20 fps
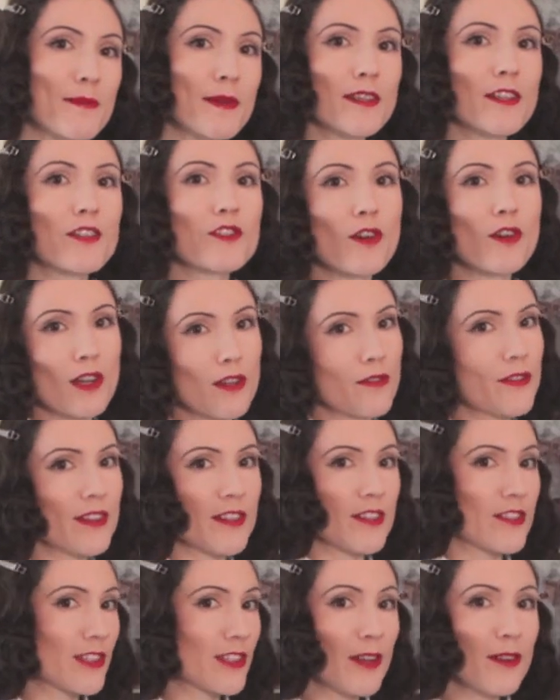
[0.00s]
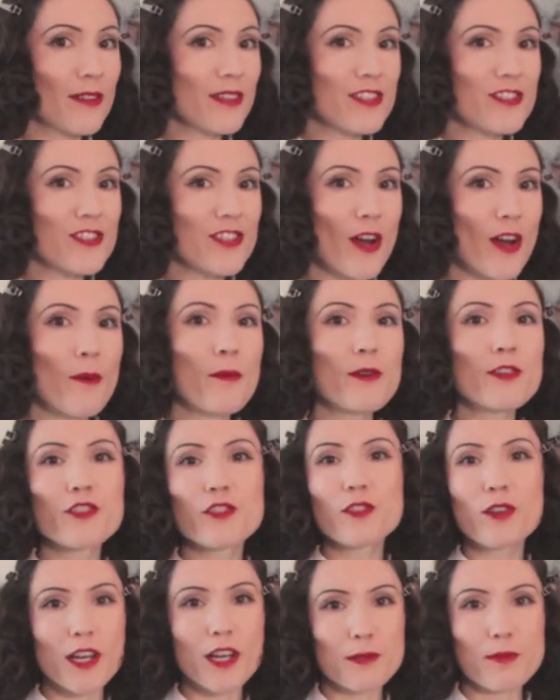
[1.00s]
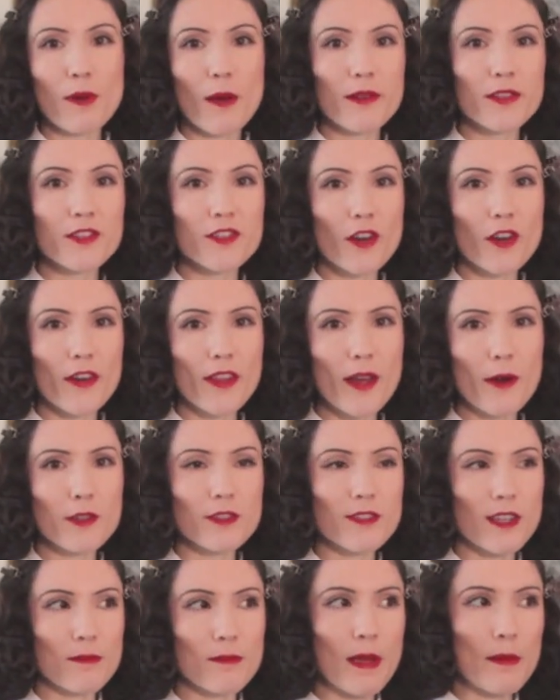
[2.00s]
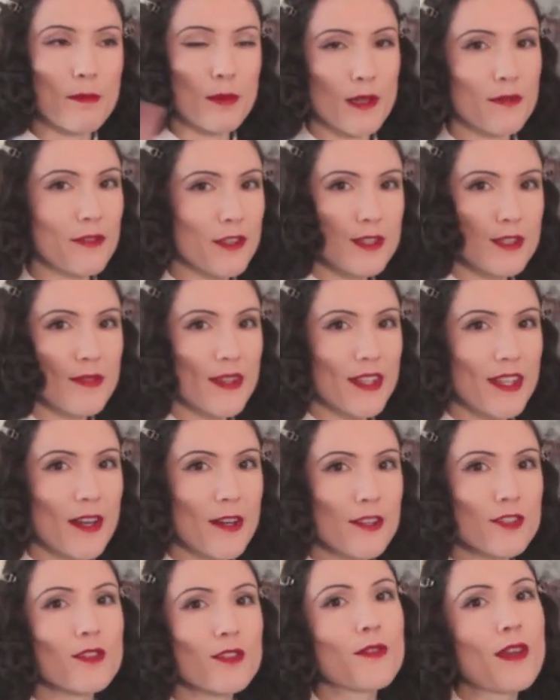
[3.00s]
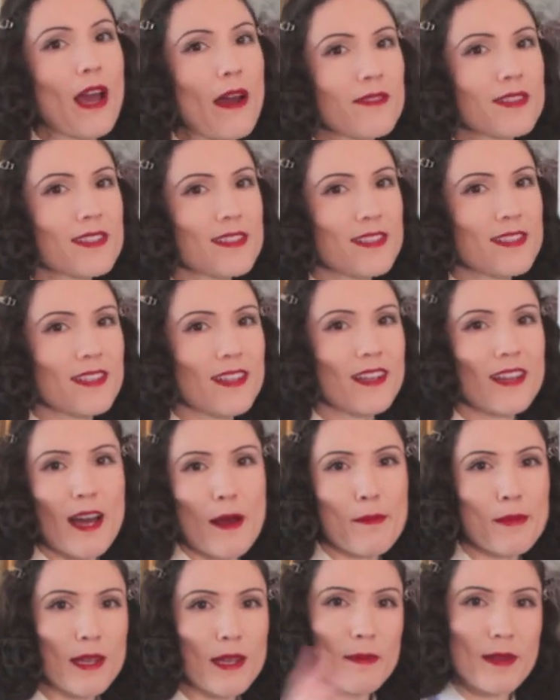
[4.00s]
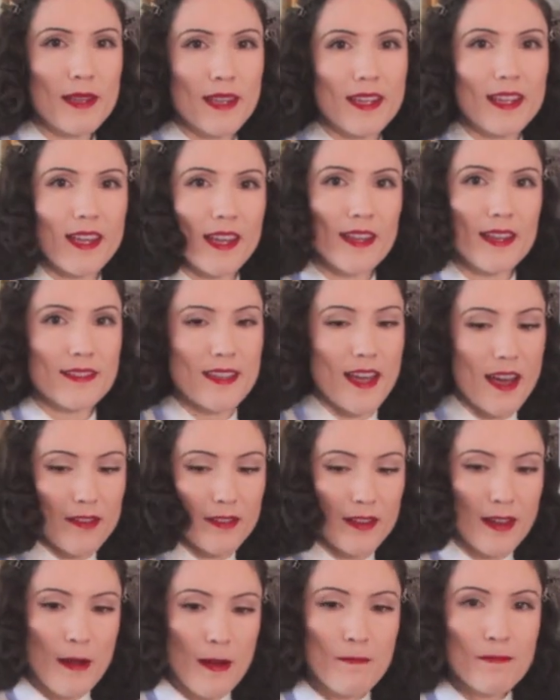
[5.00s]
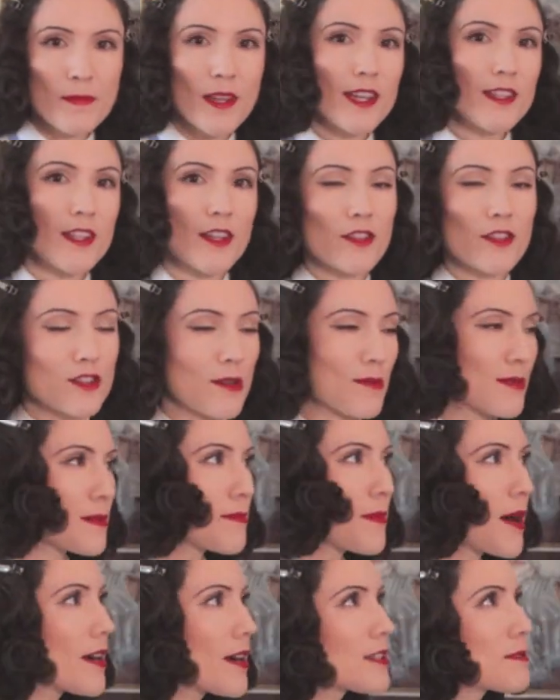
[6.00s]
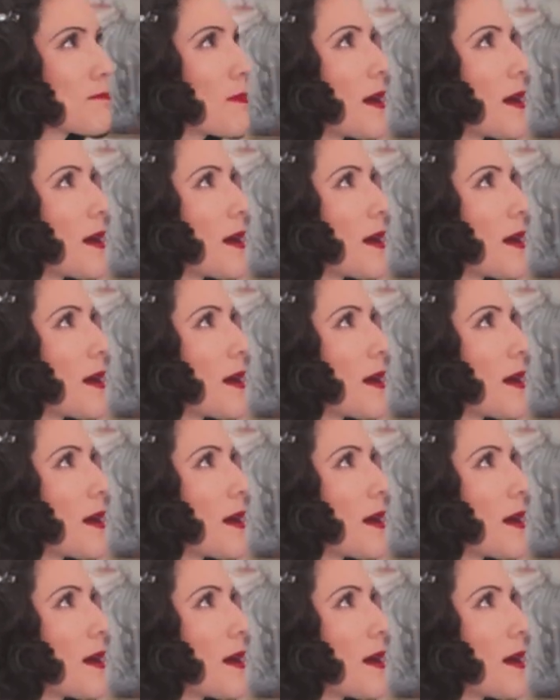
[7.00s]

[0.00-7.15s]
with the Toronto Vintage Clothing Show, which you guys probably saw. That was like my previous video, so if you haven't seen it, I'm gonna be linking it down in the description box.